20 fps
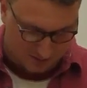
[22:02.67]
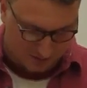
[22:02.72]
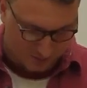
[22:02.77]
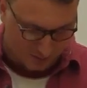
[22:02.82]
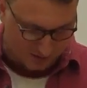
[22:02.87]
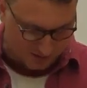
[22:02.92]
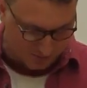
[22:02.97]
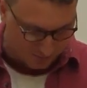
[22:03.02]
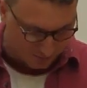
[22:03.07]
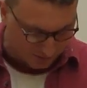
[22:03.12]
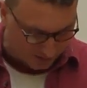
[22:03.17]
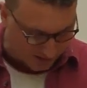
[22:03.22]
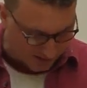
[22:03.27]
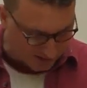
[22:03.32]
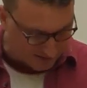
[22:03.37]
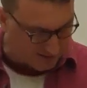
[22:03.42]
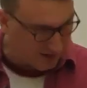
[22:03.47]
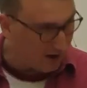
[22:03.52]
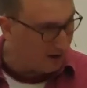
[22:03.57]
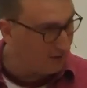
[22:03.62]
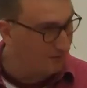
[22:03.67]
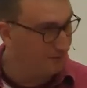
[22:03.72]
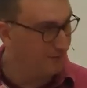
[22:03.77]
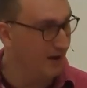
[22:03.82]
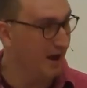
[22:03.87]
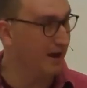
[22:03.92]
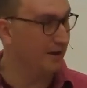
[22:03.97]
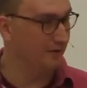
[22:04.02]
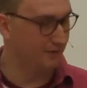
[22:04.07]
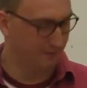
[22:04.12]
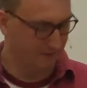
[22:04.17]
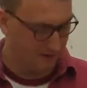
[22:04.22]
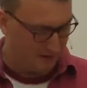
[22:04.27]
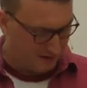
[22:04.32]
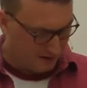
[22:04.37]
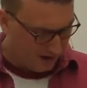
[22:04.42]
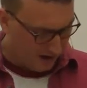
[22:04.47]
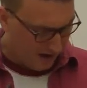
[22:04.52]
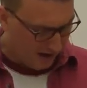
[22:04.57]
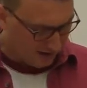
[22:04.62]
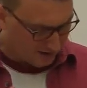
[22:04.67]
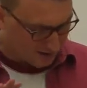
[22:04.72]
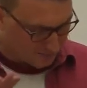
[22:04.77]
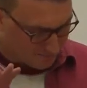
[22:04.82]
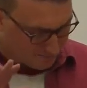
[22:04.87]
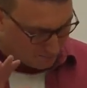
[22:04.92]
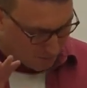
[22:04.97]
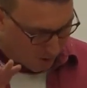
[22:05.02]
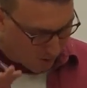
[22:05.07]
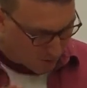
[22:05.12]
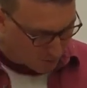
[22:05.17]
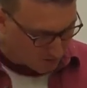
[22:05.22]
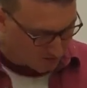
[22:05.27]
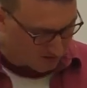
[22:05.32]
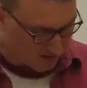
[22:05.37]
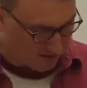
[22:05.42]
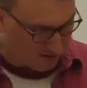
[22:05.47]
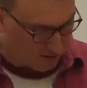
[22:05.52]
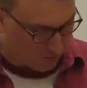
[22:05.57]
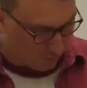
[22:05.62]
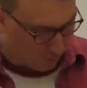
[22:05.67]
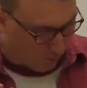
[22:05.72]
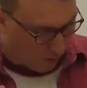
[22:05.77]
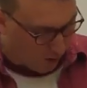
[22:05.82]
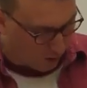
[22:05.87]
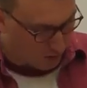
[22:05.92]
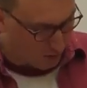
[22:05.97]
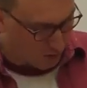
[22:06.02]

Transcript: We're to place our faith, to boast in the one